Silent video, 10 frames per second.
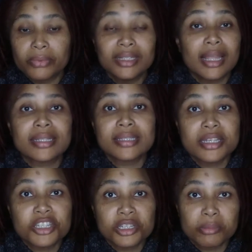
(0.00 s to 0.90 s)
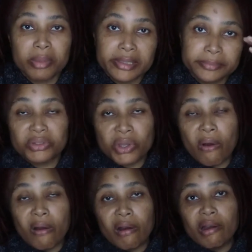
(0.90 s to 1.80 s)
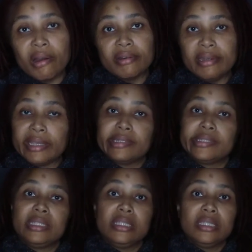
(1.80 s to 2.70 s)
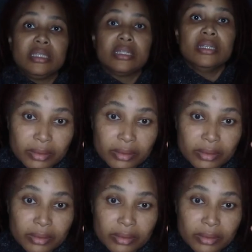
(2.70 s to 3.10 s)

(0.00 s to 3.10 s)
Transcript: relaxation, but tar, nicotine,